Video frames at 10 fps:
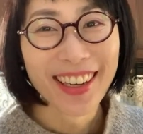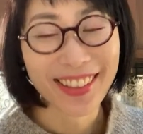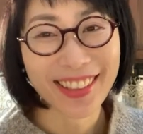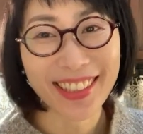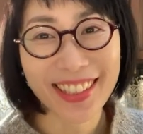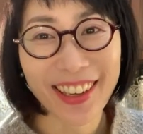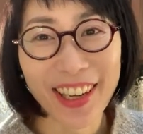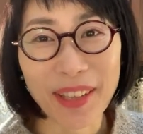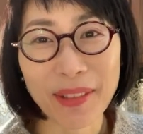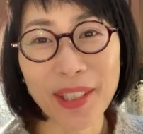at the
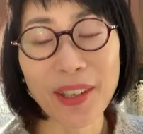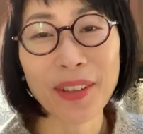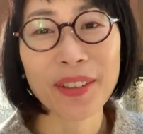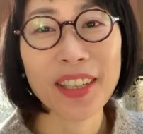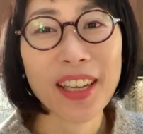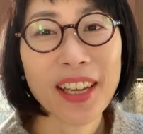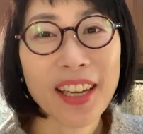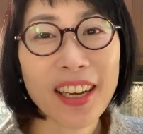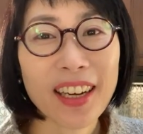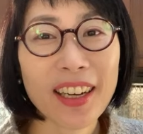time. So,
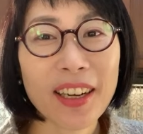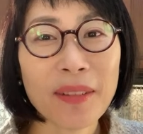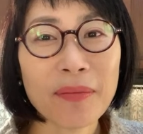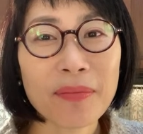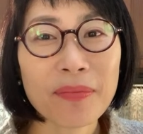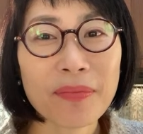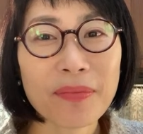um,